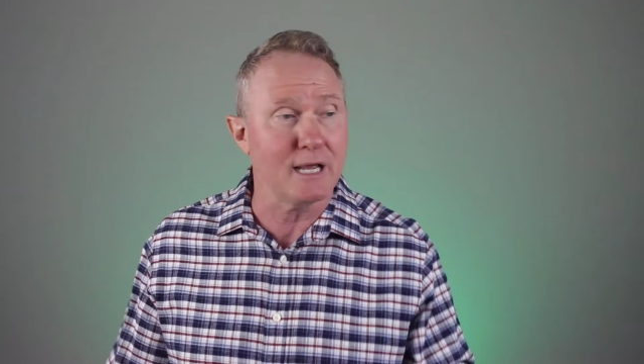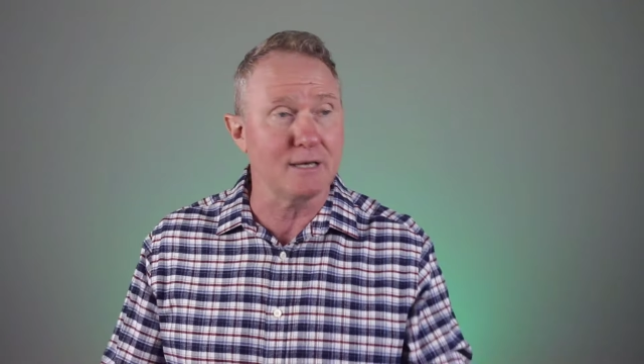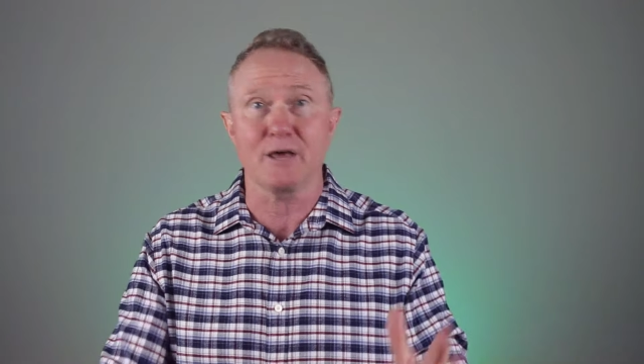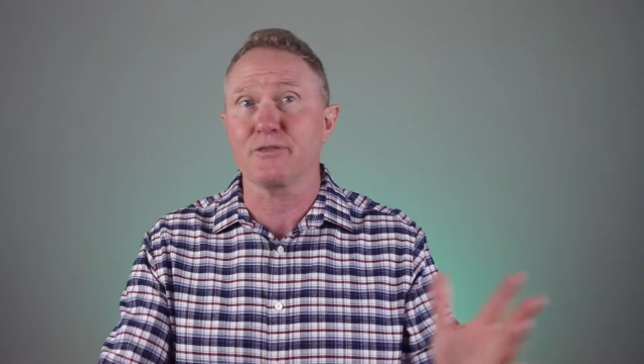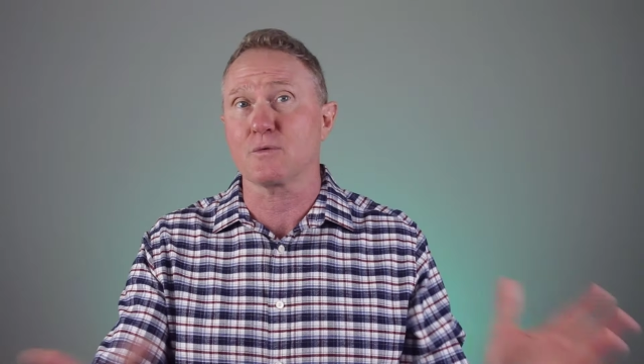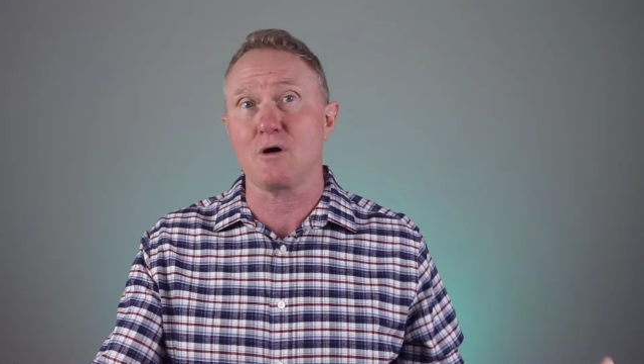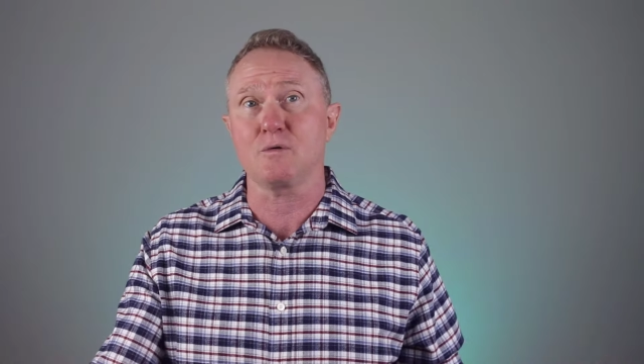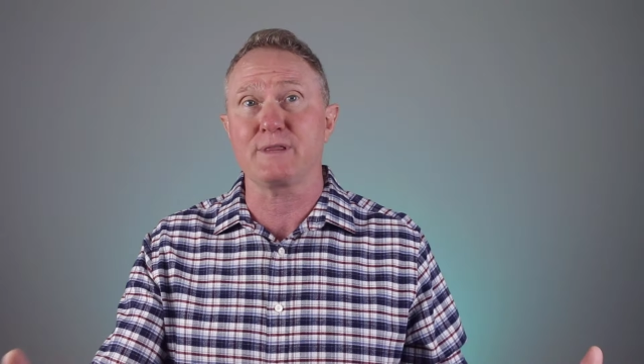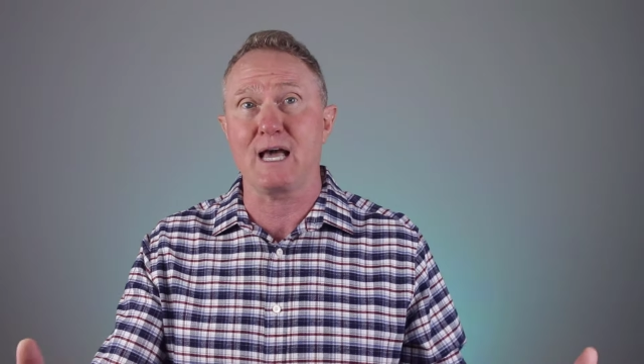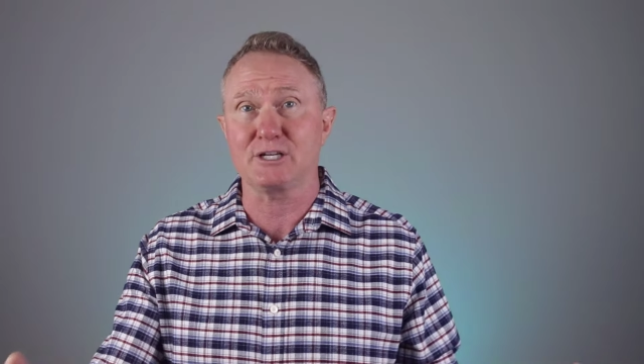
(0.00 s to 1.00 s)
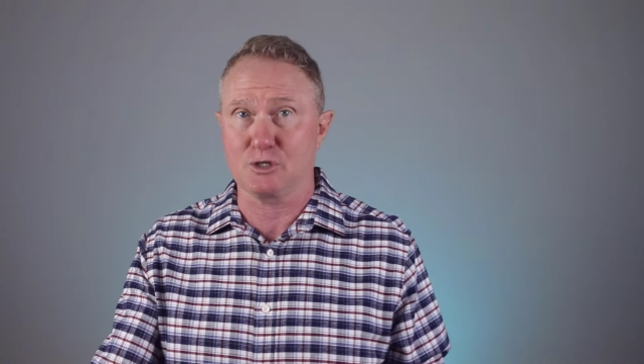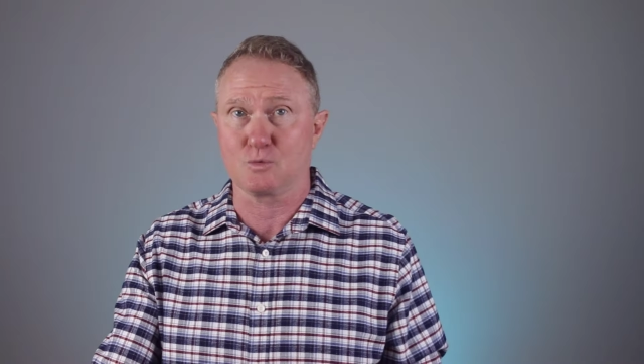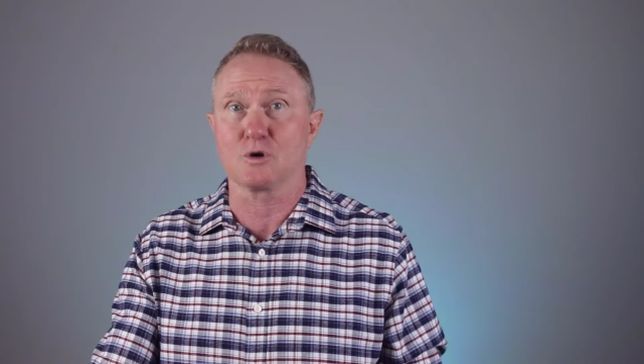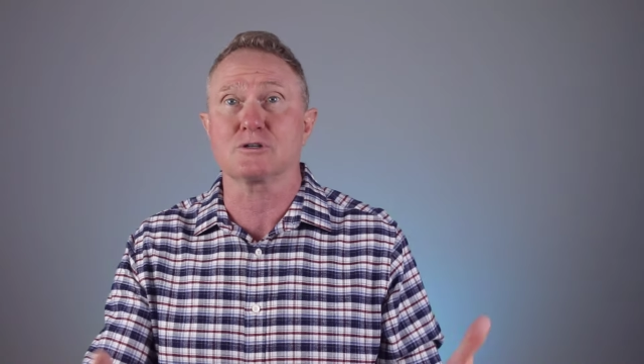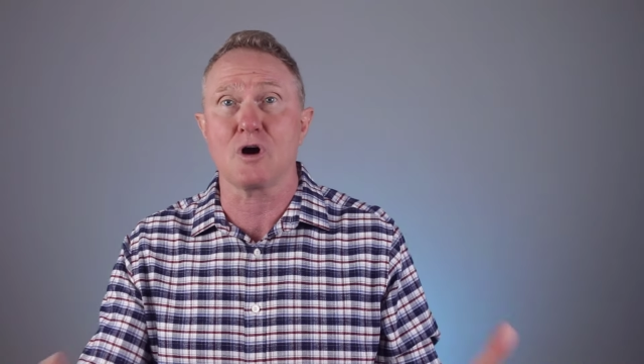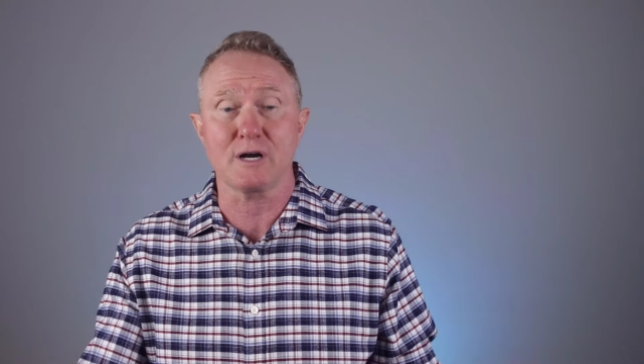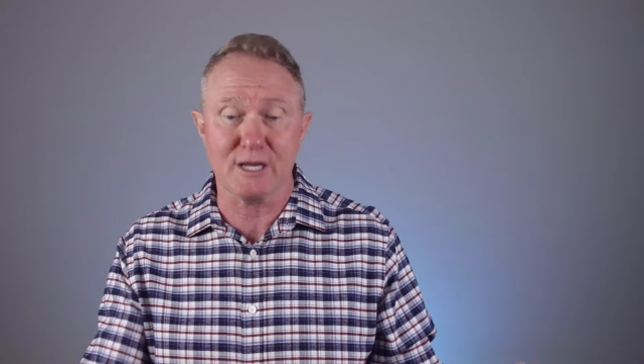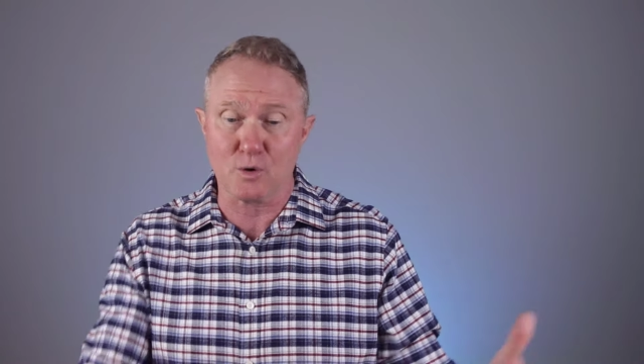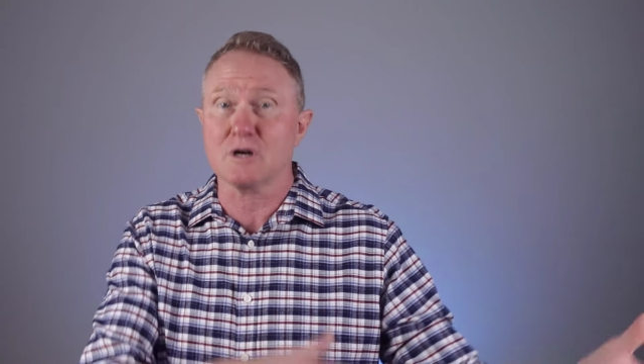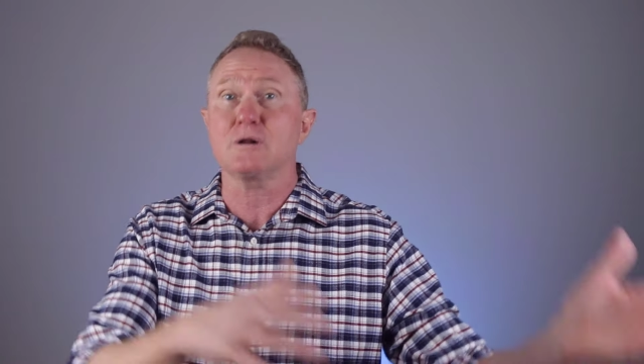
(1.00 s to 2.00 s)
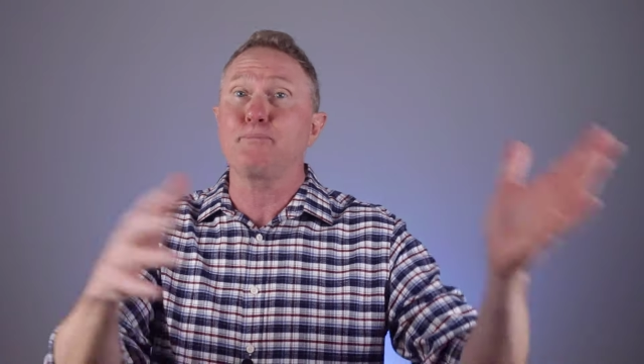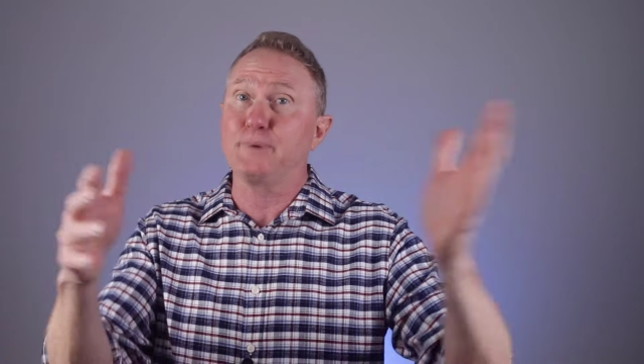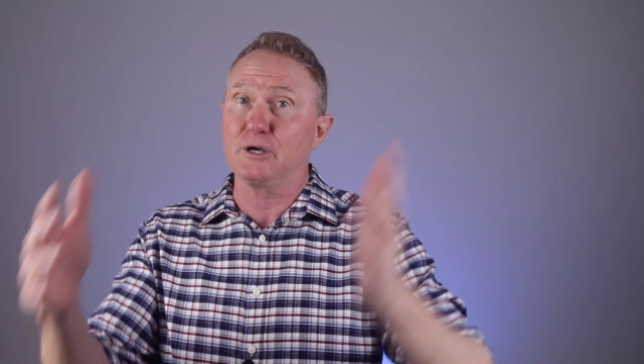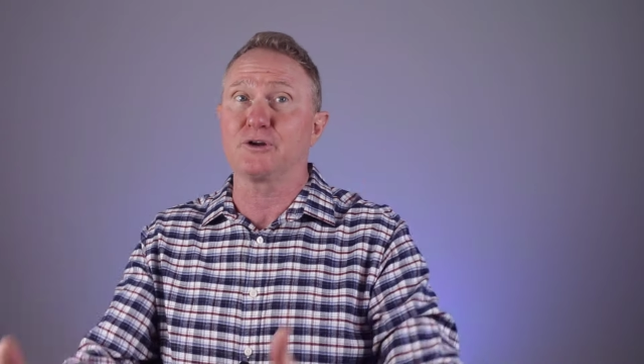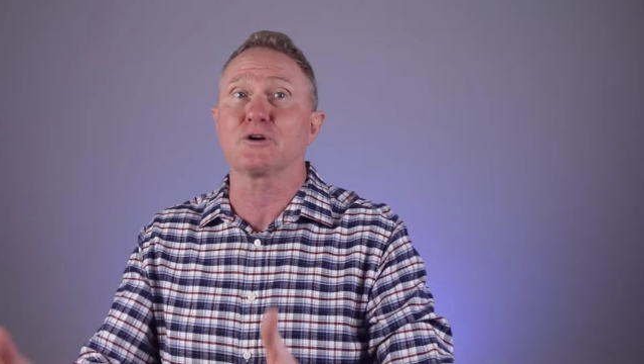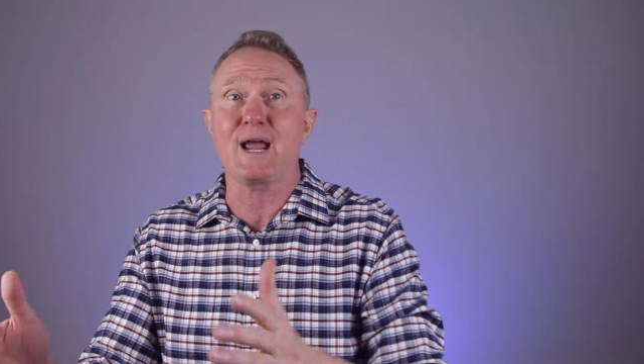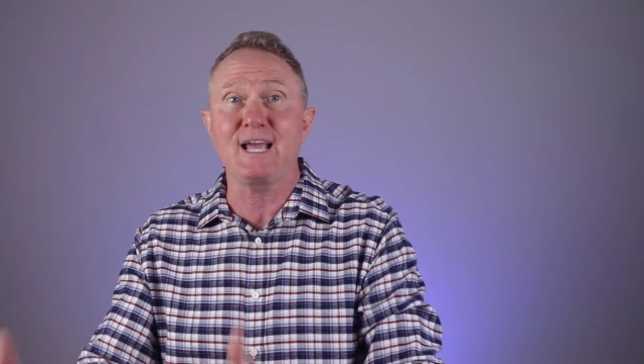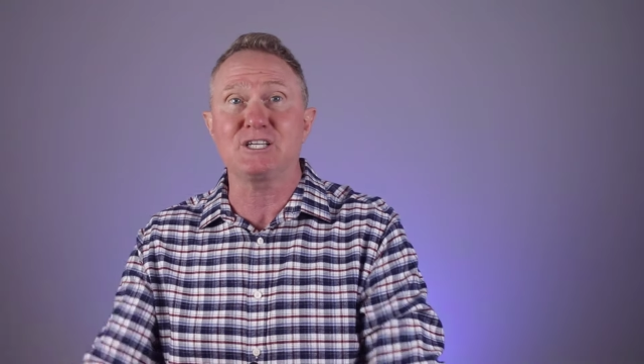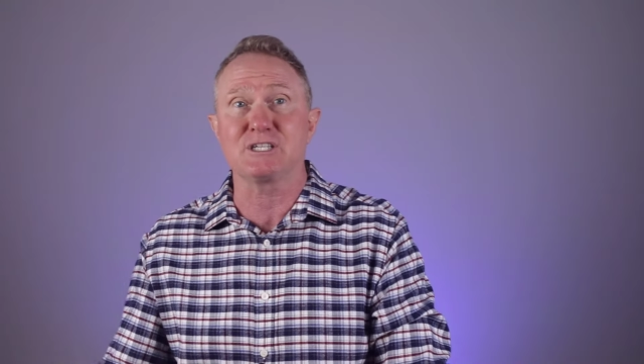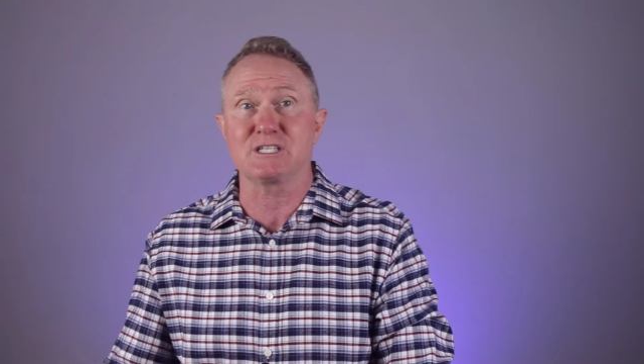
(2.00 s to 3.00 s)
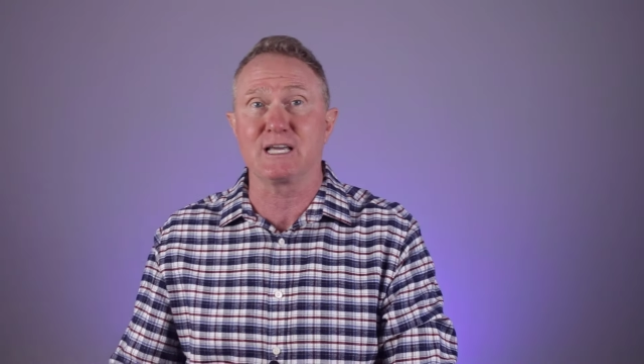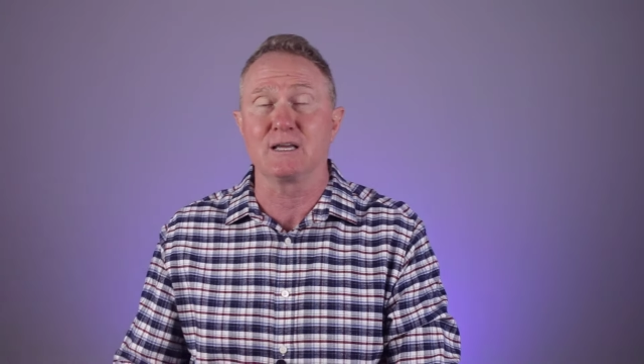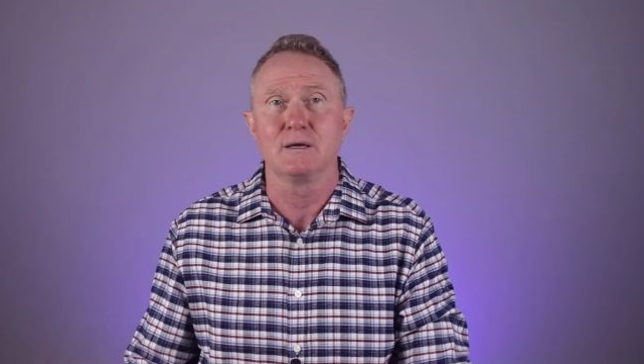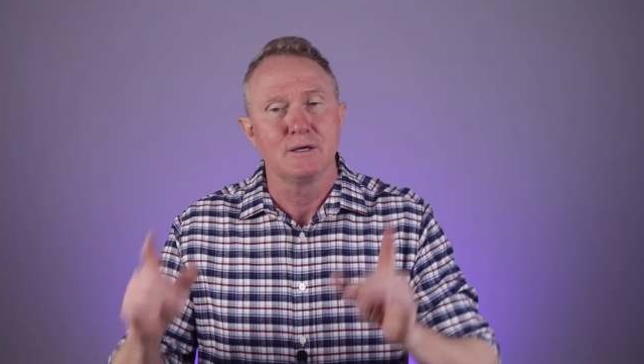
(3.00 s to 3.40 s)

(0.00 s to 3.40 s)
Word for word: Hey, nothing wrong with that. She worked hard in order to build her agency.